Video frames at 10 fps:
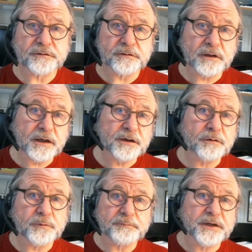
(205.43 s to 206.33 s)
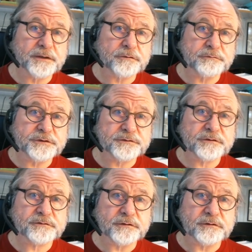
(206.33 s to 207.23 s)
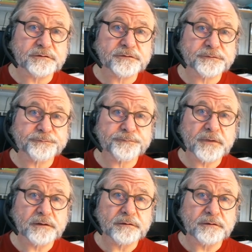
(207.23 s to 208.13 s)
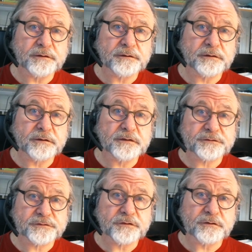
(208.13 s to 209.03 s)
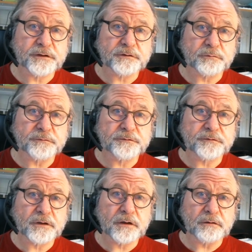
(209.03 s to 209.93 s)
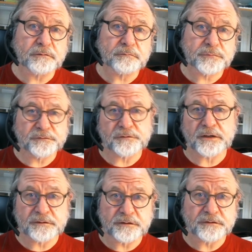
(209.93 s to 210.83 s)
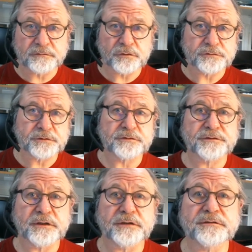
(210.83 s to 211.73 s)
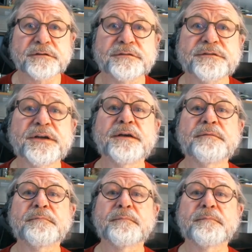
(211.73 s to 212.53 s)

The higher we make the resistance, the less current will flow, provided that the voltage stays the same.